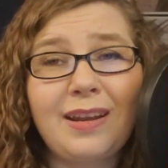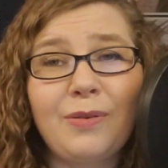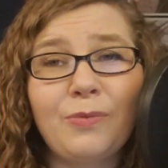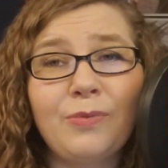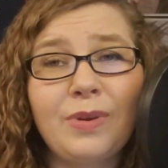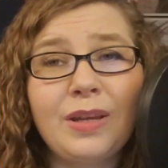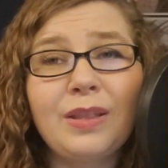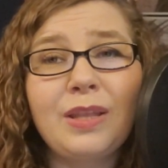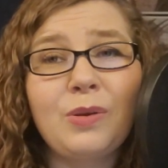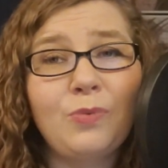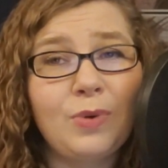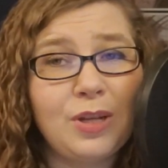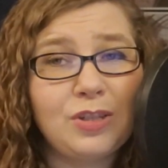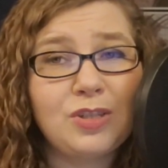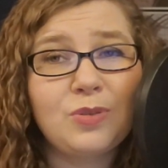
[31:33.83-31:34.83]
I really
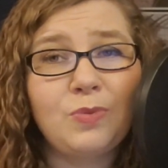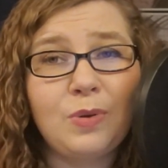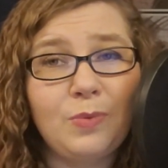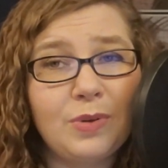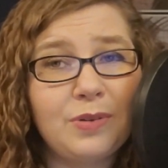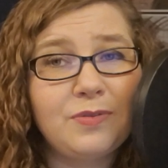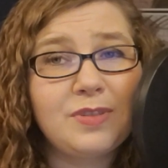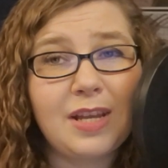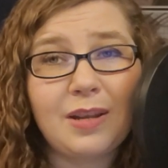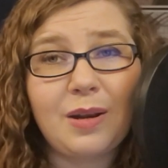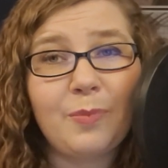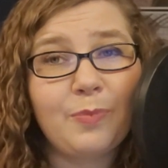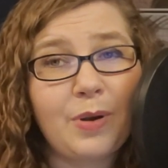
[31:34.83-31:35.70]
wished we would have stayed on